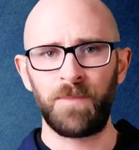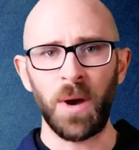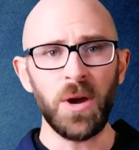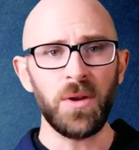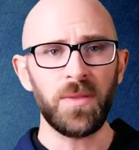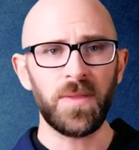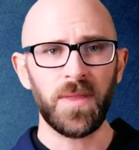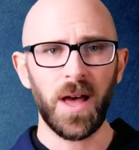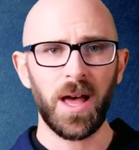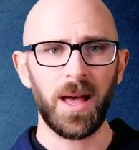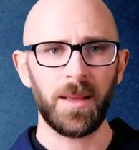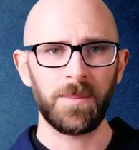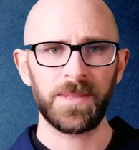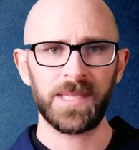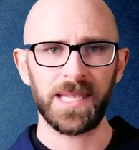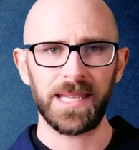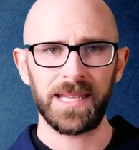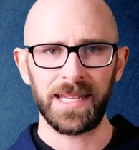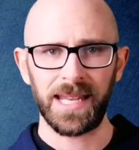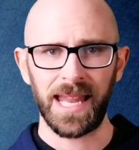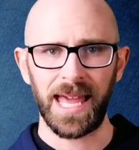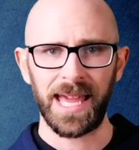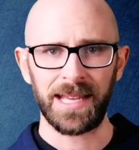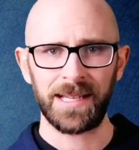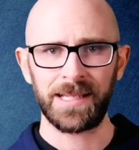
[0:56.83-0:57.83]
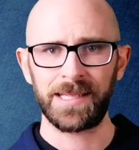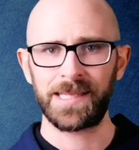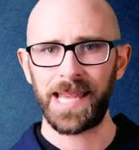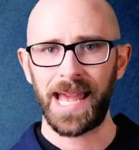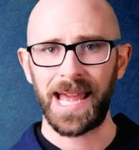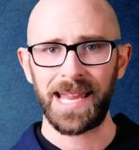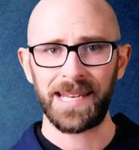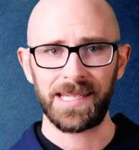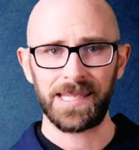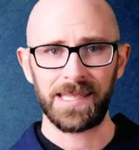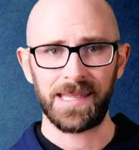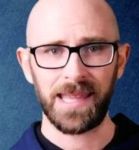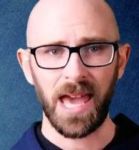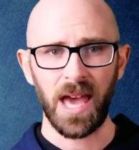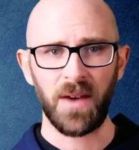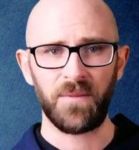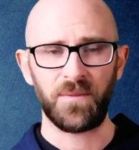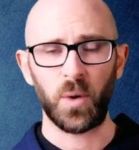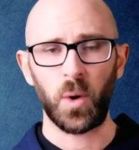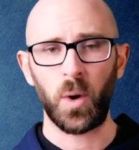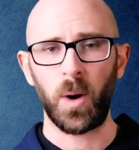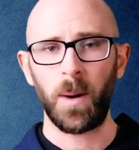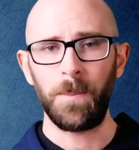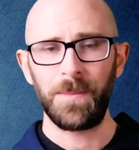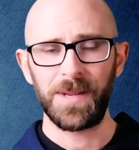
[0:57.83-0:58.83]
both arms and legs and
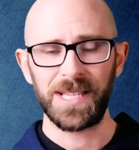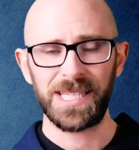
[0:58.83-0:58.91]
therefore